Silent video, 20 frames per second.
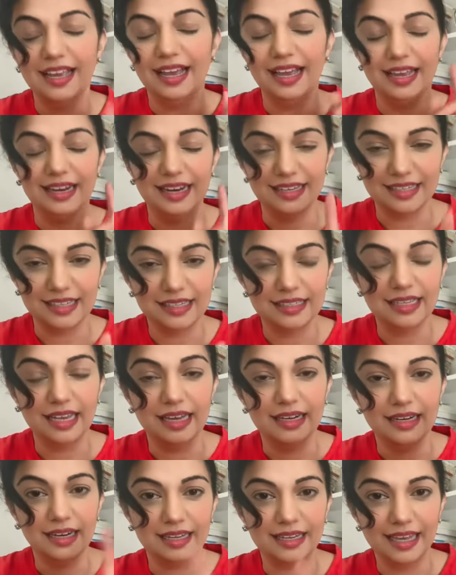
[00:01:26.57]
And as I
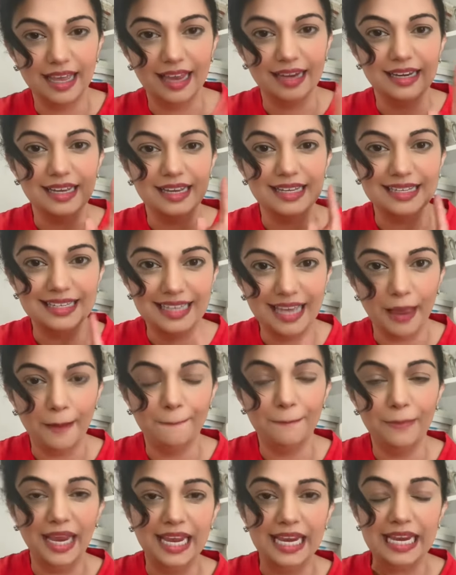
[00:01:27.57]
said, again,
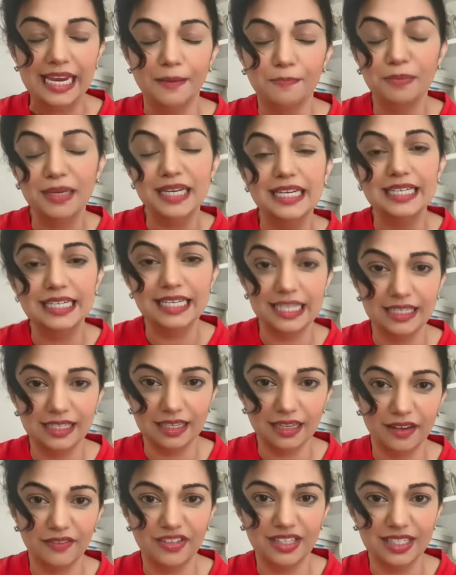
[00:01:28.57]
get PT
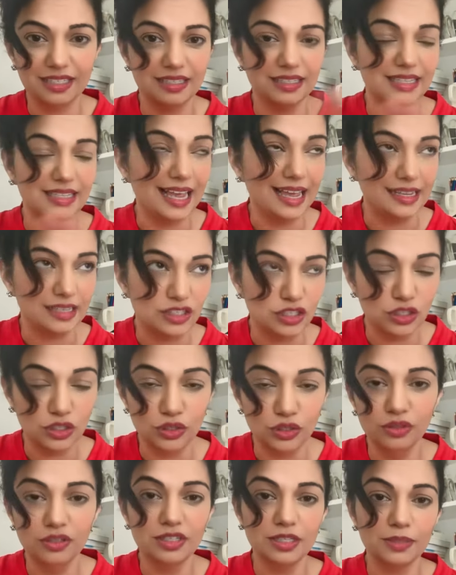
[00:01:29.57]
services as
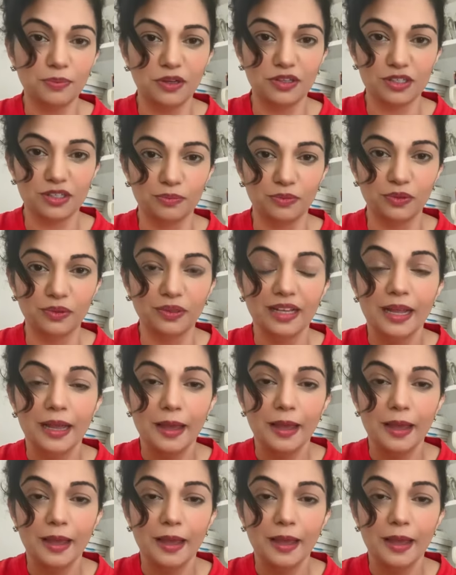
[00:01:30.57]
soon as possible,